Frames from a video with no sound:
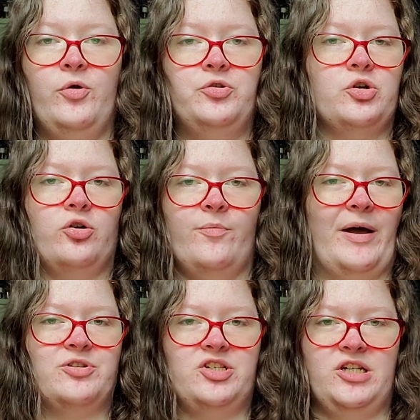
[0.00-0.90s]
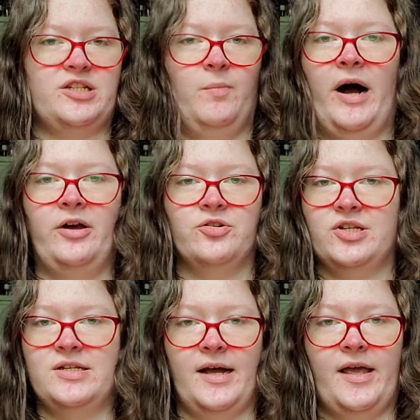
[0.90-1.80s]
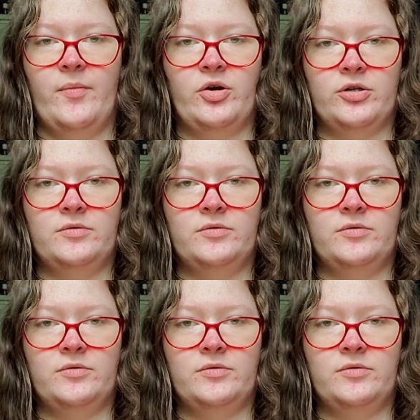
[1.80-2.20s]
moons are about 6 miles in diameter.